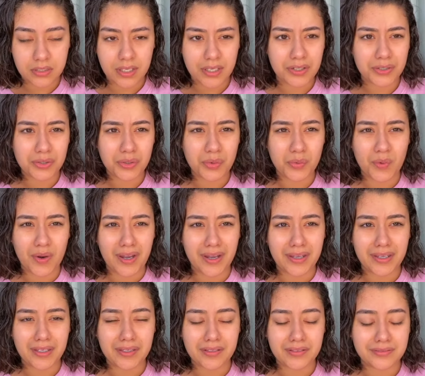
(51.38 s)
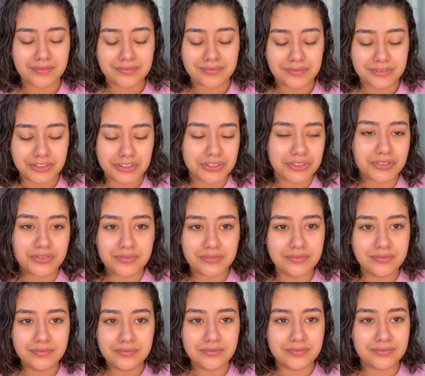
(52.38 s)
don't know why, just
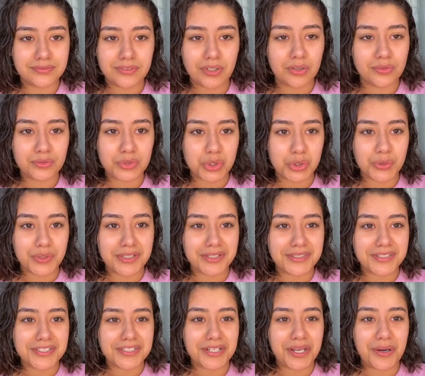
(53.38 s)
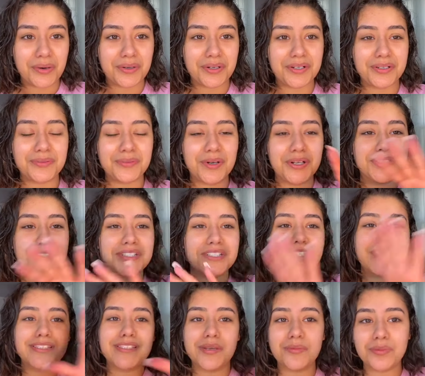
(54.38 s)
don't do it in the shower, wash it
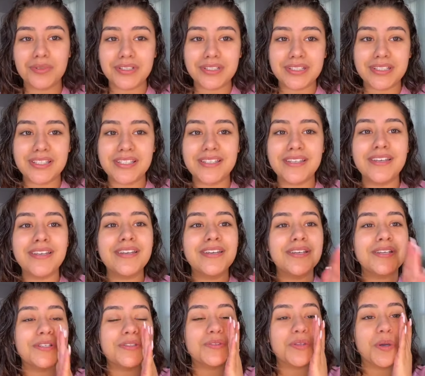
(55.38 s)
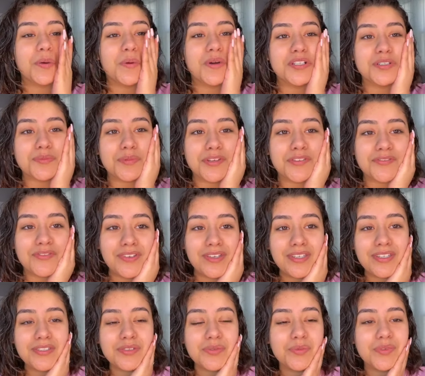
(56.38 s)
separately. So I washed my
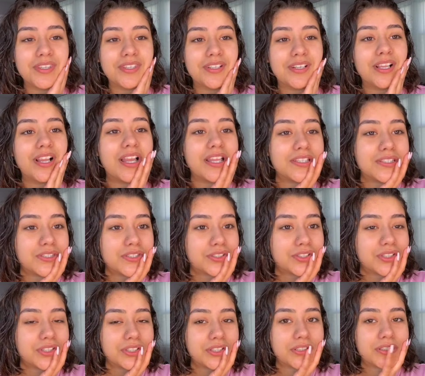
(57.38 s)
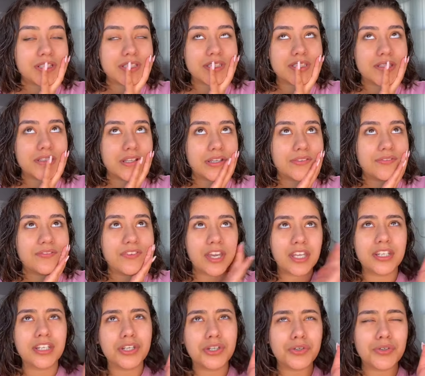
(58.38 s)
face with a cleanser. It's the
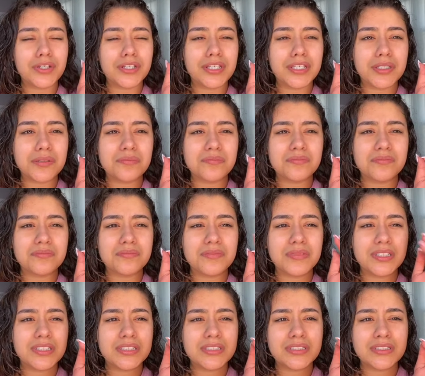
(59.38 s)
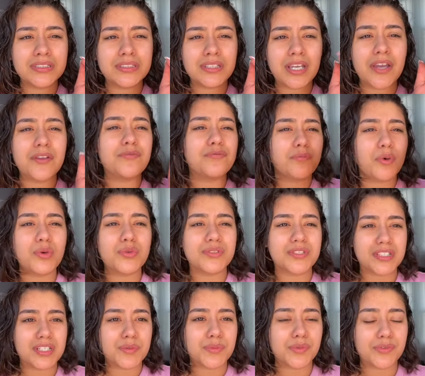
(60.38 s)
Vanic cream. I've
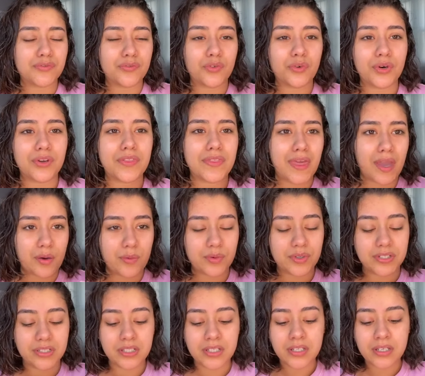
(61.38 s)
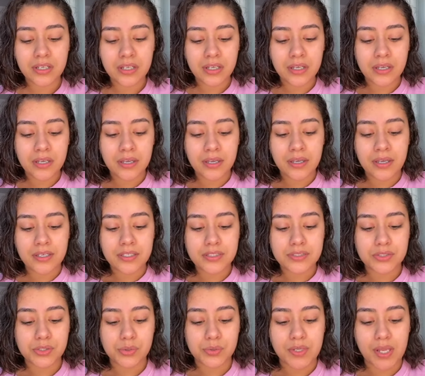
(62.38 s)
posted it before, that one.
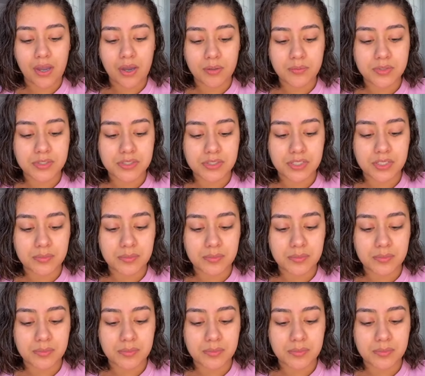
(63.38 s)
So now I'm just gonna